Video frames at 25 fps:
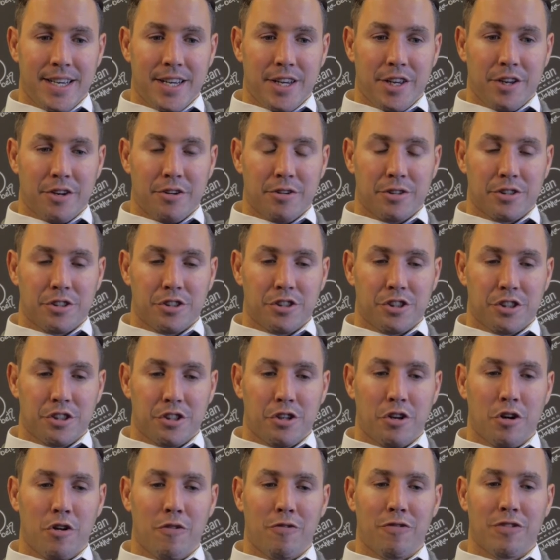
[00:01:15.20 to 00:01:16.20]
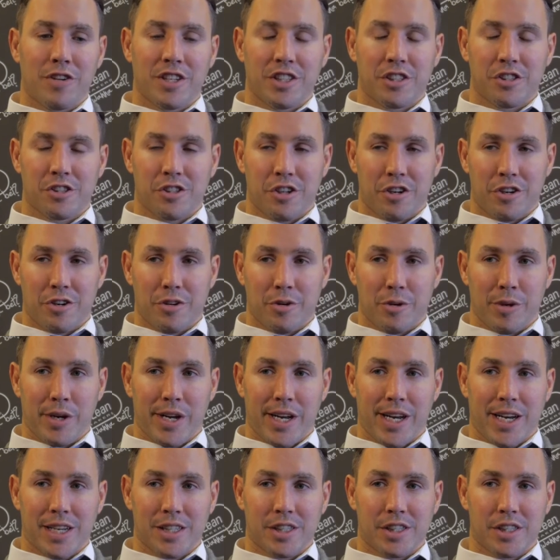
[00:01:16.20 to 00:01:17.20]
you know it should hopefully stir a
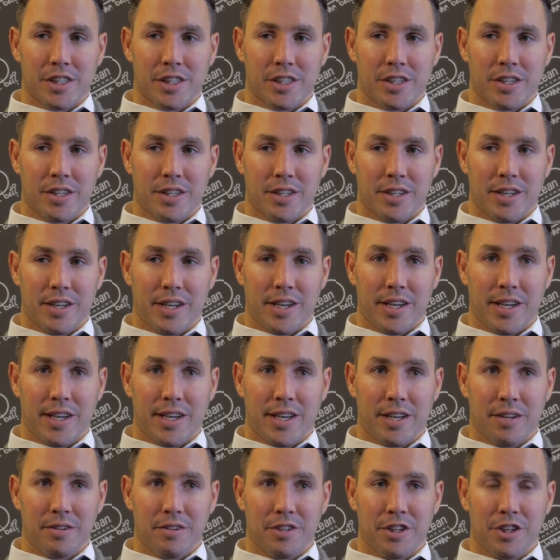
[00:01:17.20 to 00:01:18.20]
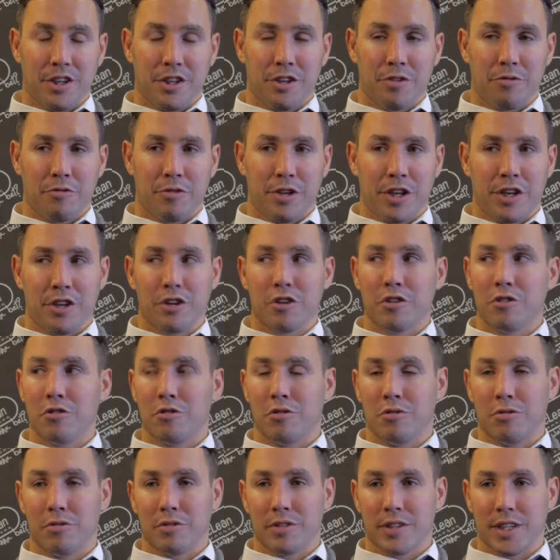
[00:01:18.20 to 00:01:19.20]
reaction. Uh, you, we
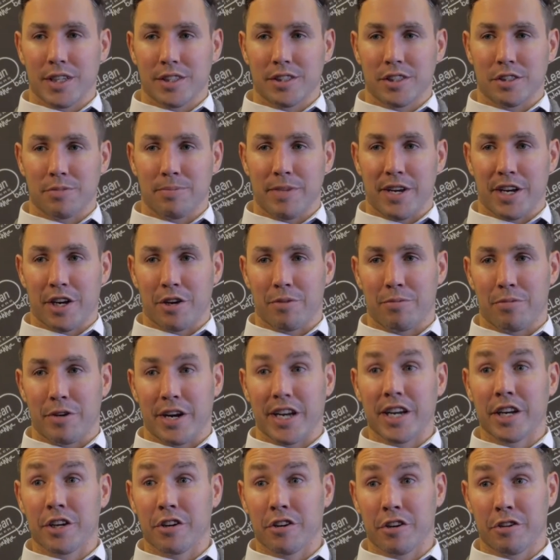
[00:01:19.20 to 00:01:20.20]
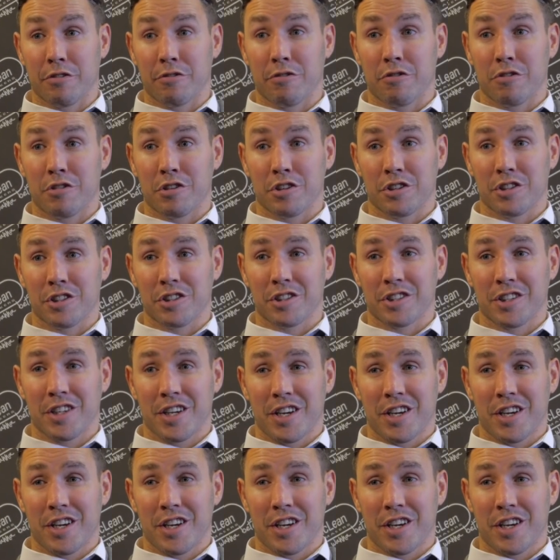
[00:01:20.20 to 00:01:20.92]
know this is make or break now for us.